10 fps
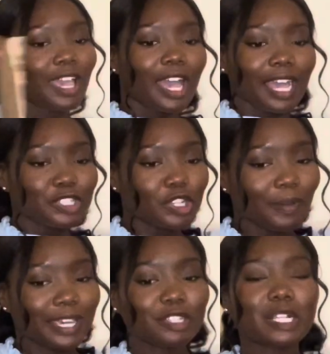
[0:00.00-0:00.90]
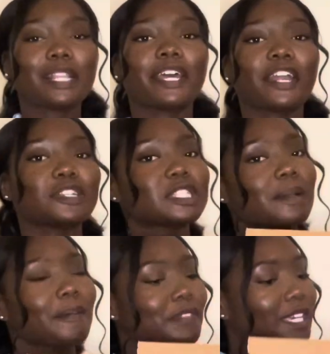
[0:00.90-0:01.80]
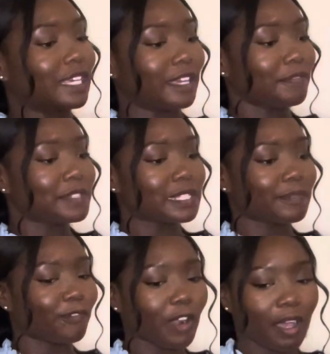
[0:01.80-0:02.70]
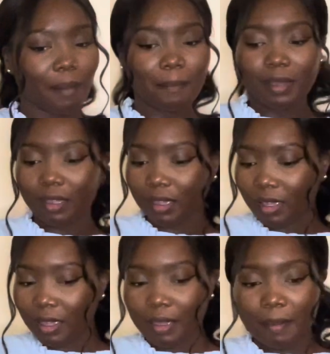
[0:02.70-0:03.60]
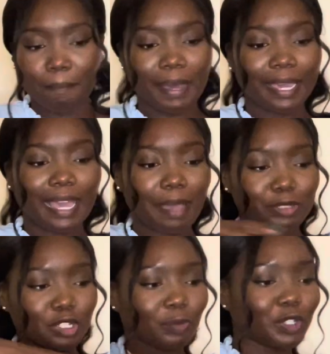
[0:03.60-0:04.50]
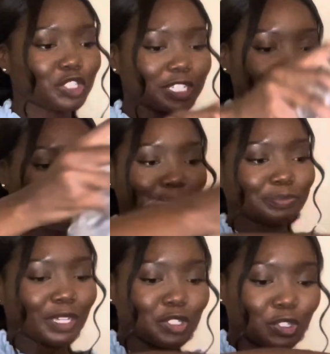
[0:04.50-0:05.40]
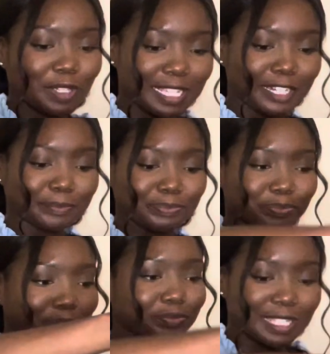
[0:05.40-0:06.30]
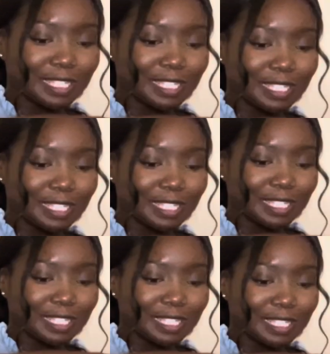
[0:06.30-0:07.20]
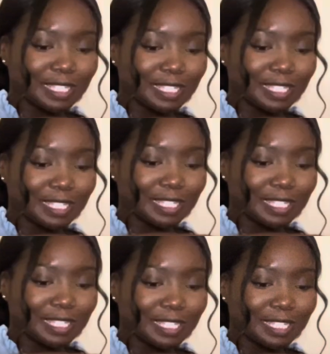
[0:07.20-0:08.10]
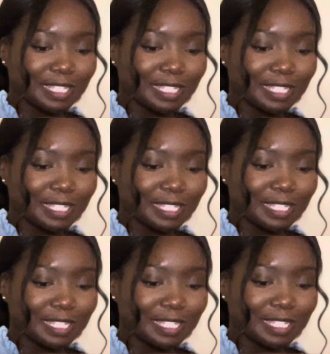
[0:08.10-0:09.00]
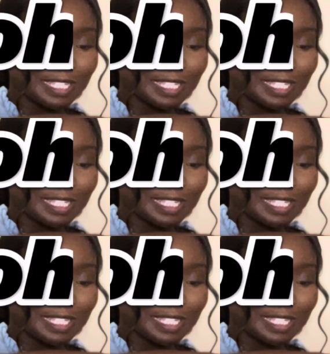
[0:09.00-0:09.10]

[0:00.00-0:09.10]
And so I cleared some of the gifts from my Amazon wish list. So excited. Also, while we are here, just want to give a huge shout out to